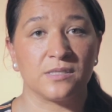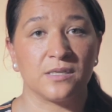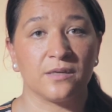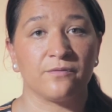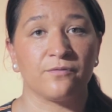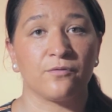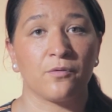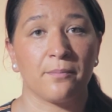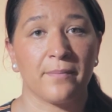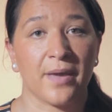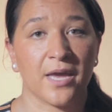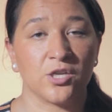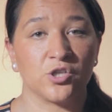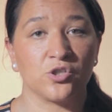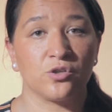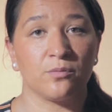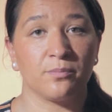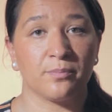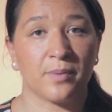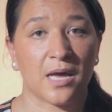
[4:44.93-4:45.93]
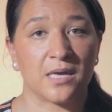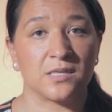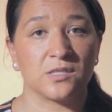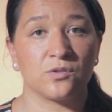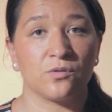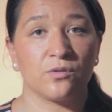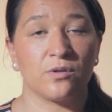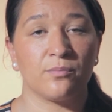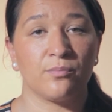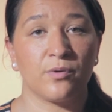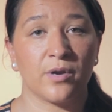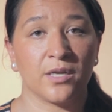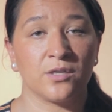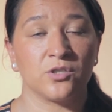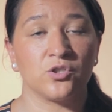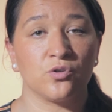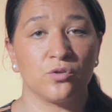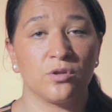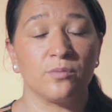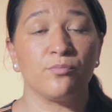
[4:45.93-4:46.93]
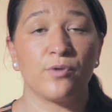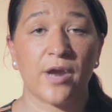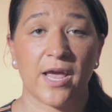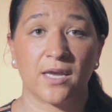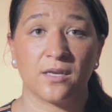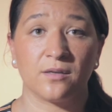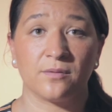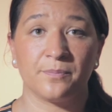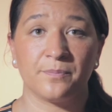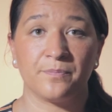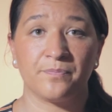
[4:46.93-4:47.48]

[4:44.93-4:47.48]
information pass into the brain.